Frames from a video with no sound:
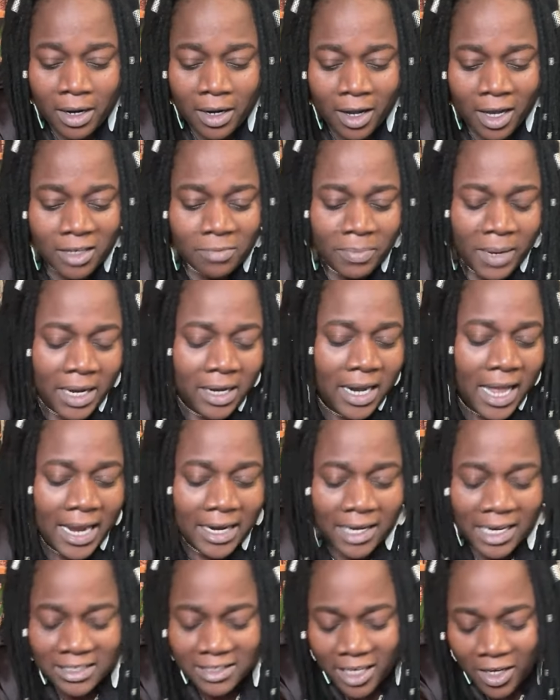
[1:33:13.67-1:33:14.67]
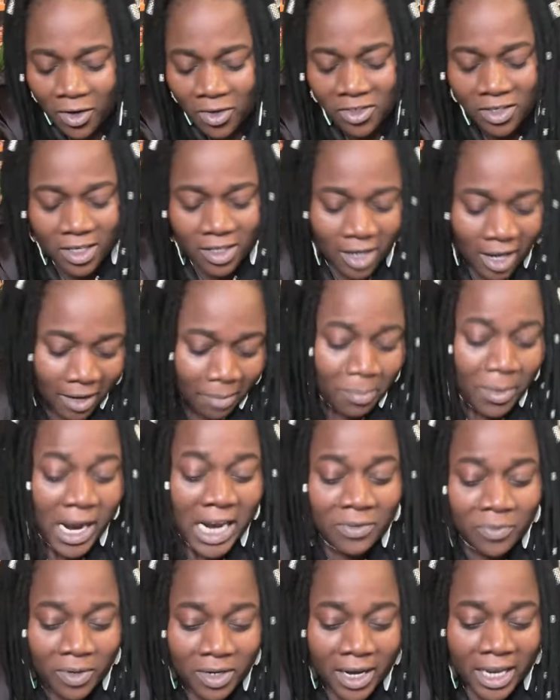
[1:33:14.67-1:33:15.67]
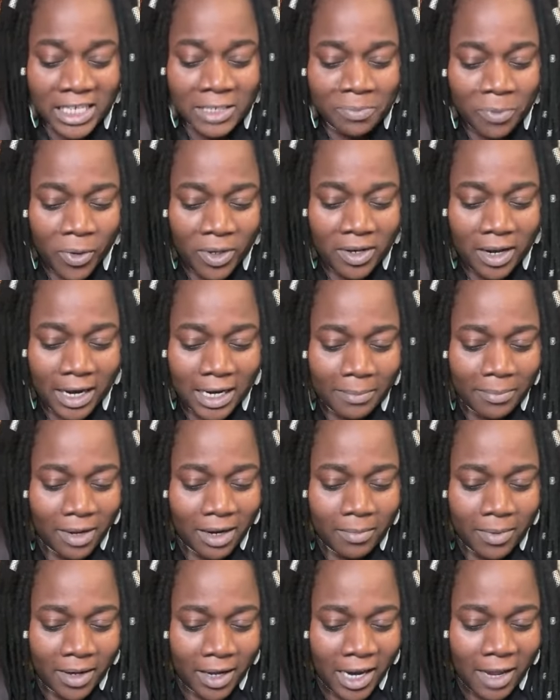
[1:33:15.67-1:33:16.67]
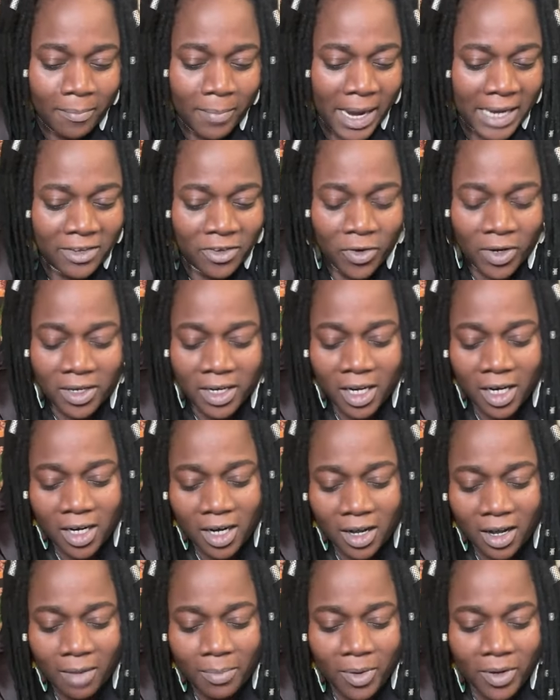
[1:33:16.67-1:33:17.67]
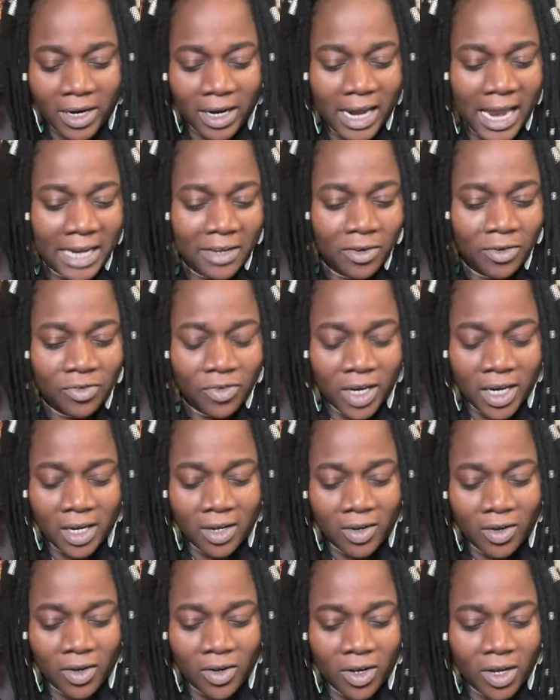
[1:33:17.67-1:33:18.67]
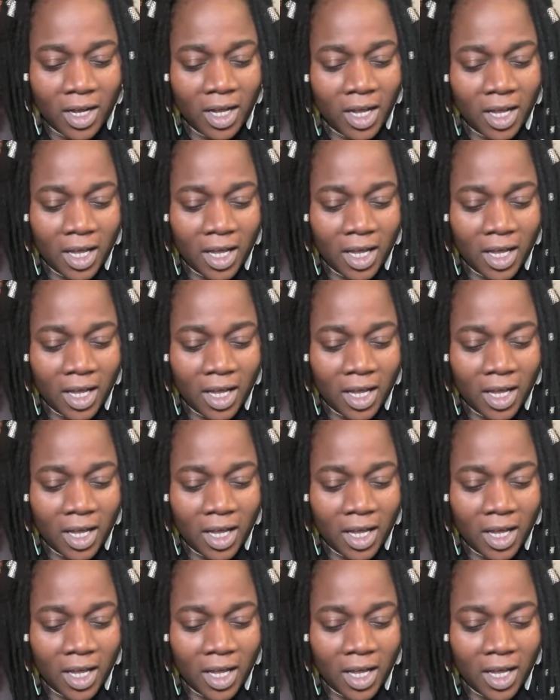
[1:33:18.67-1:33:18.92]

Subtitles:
because men like this, they usually not merge with their spirit animal because they met you in the club, or they like to drink, or